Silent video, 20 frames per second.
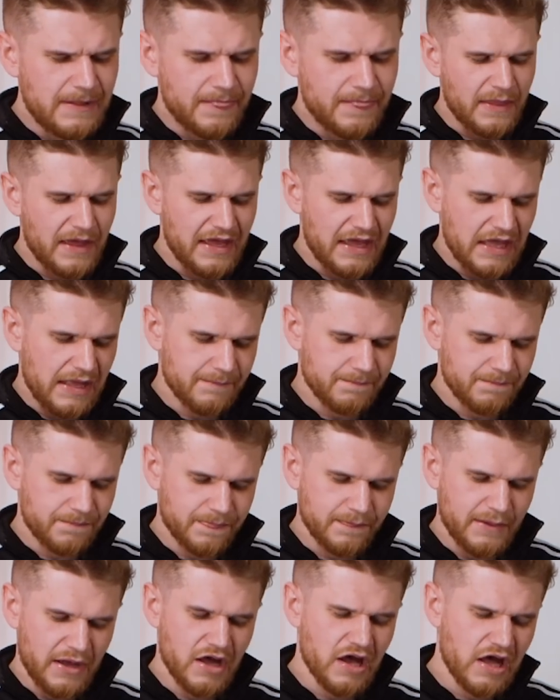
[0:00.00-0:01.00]
The
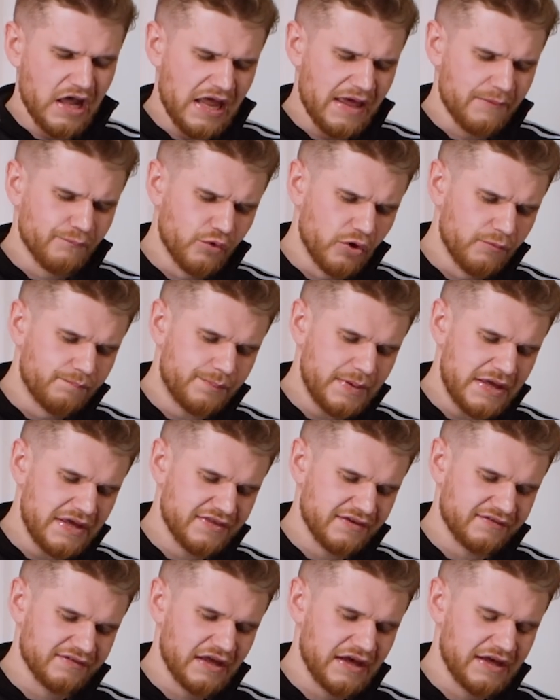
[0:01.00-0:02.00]
Haaland would be
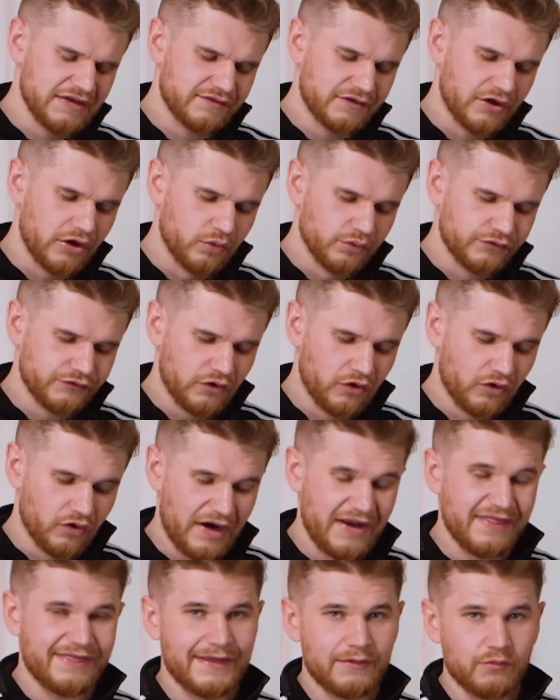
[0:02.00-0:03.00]
the side's goal scorer.
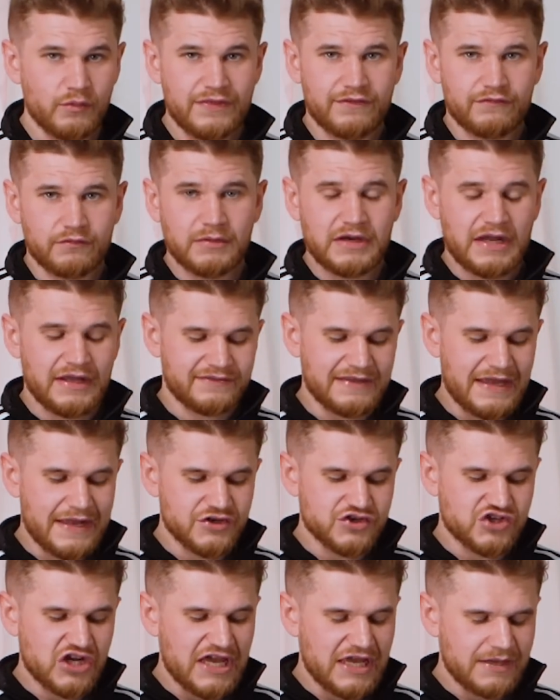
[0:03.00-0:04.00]
And I think with someone like
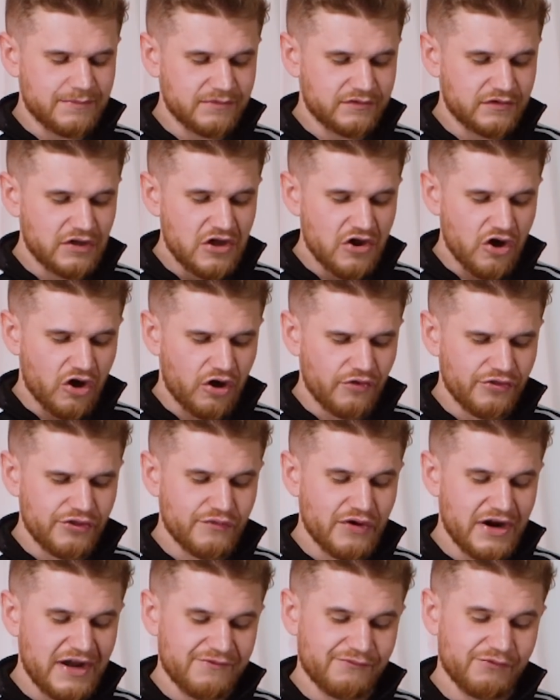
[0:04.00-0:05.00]
Dan James on the
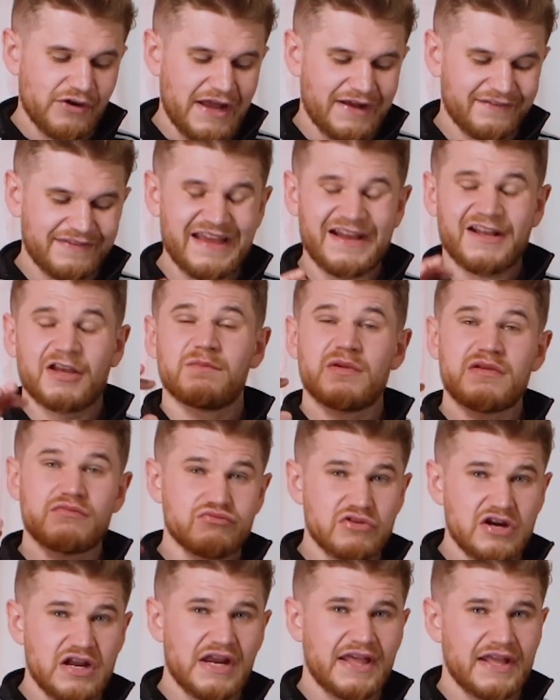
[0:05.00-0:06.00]
right flank, that could be
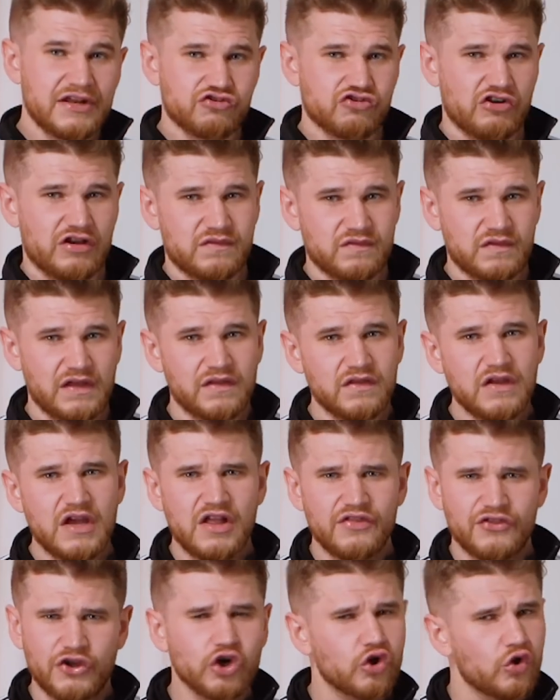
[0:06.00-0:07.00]
really interesting.
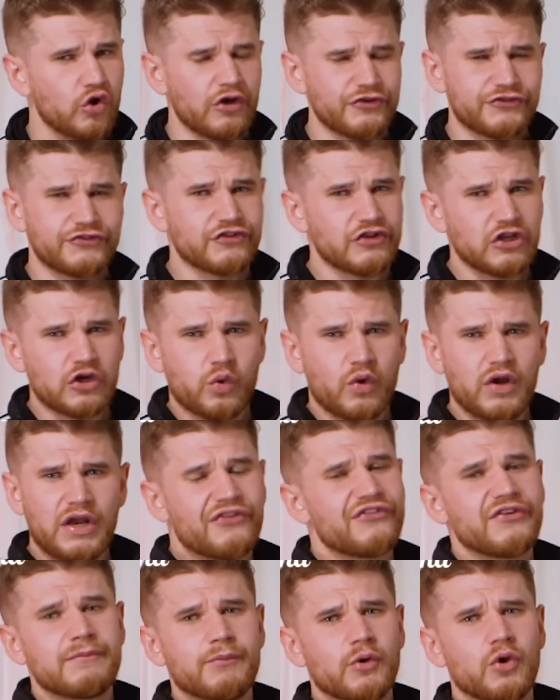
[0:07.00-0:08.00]
The crosses and the
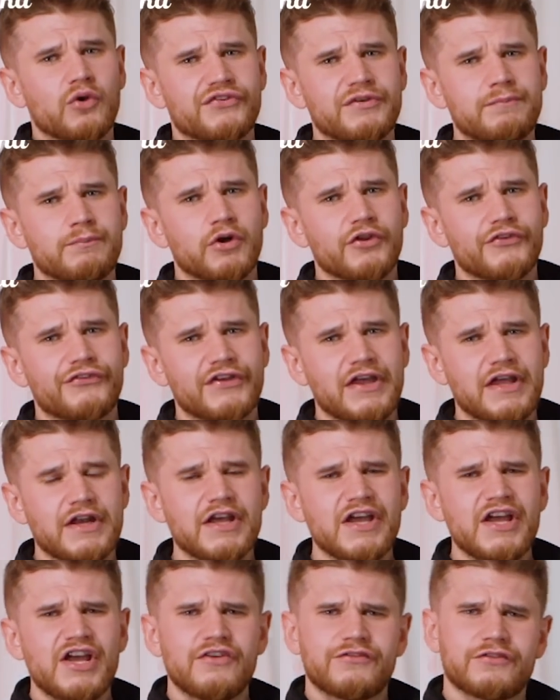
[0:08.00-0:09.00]
quality of balls he puts in.
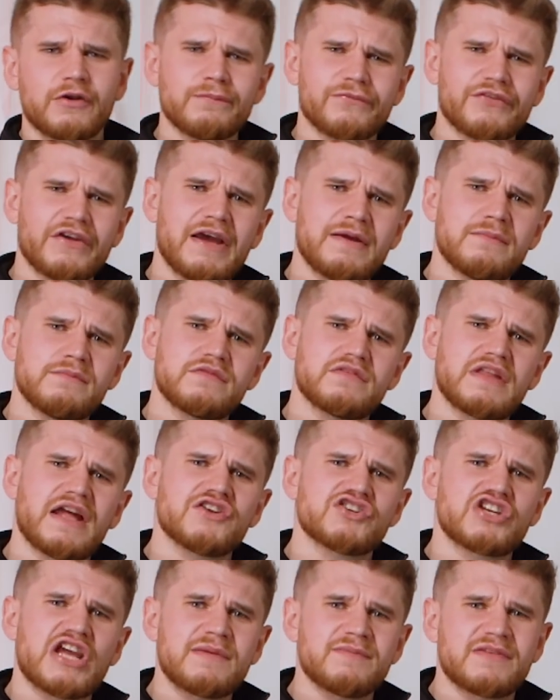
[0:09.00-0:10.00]
Sometimes
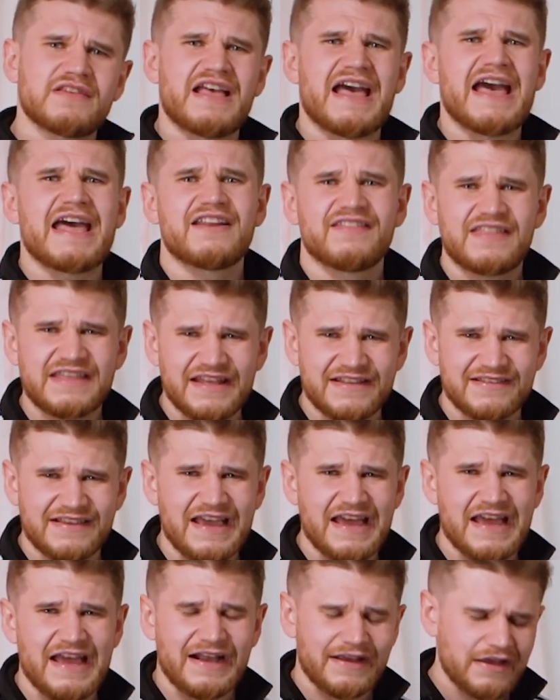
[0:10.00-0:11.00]
Dan James is ahead of the
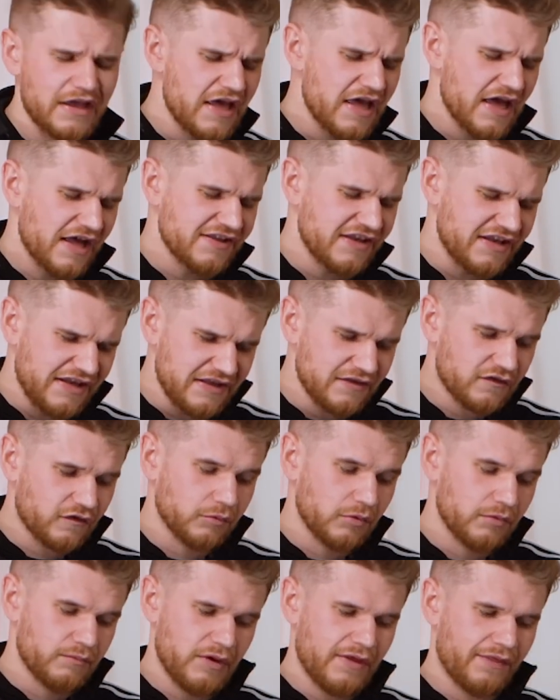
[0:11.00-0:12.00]
attack. And you need
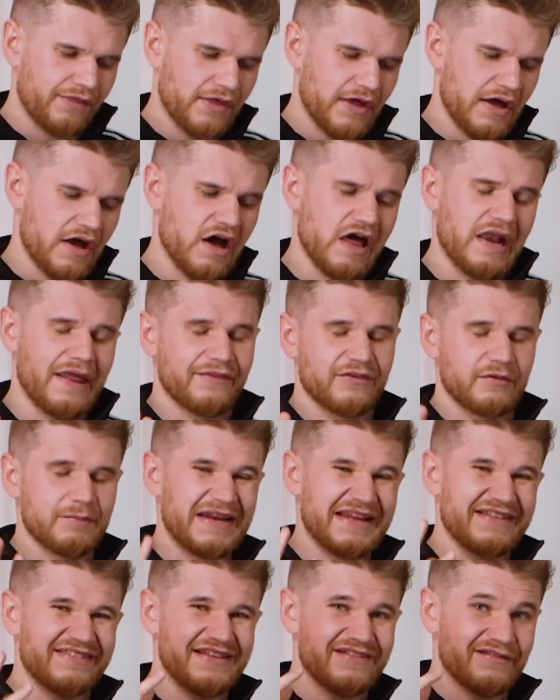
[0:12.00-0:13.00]
someone with Haaland's
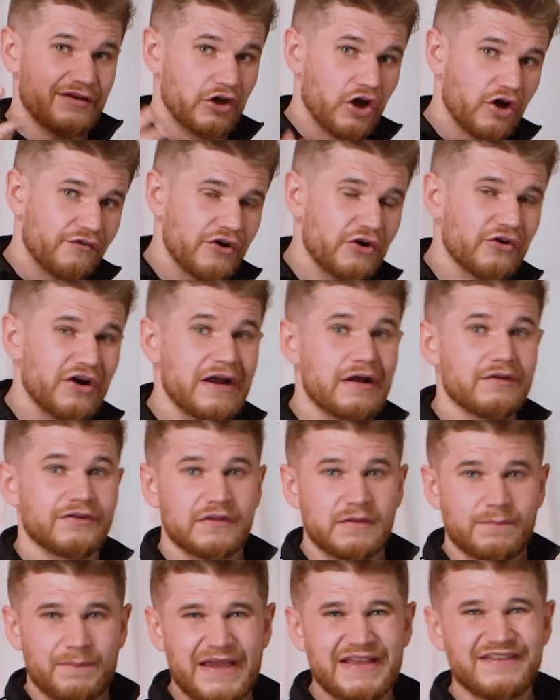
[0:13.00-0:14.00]
ability to cover ground
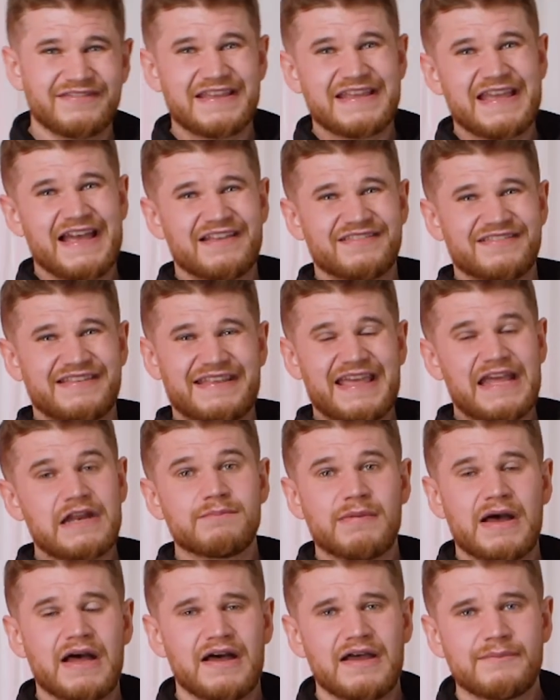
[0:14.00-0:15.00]
and the pace that he has to get in
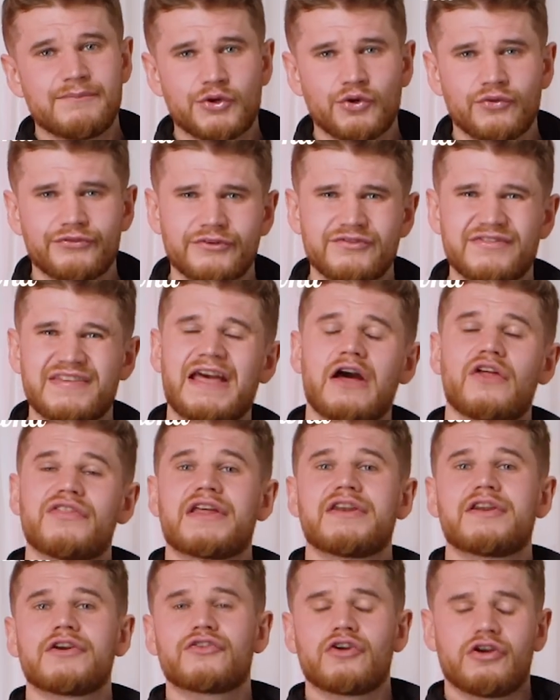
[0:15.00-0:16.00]
behind, but also to get on the
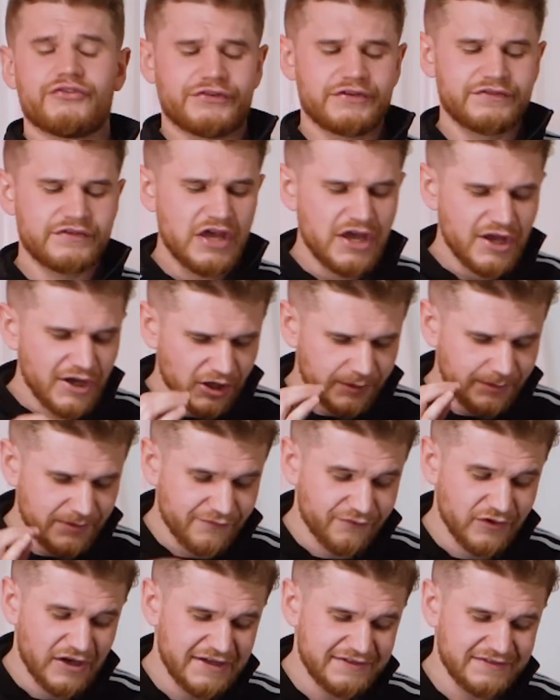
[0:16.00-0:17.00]
end of crosses, could be
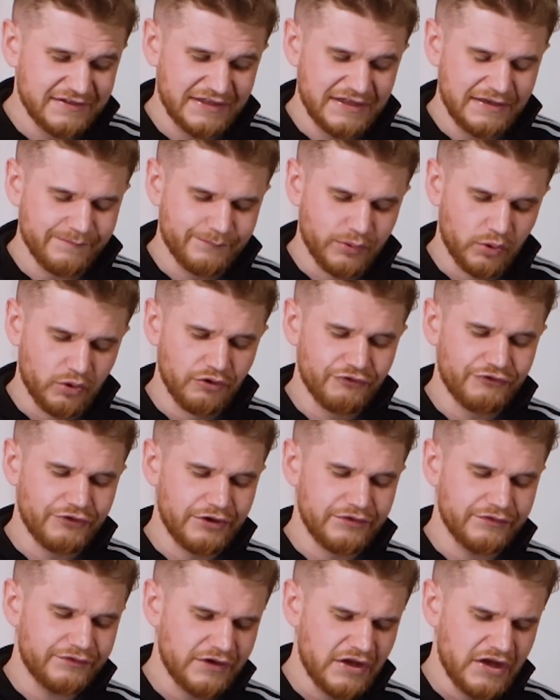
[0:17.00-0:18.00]
vitally important.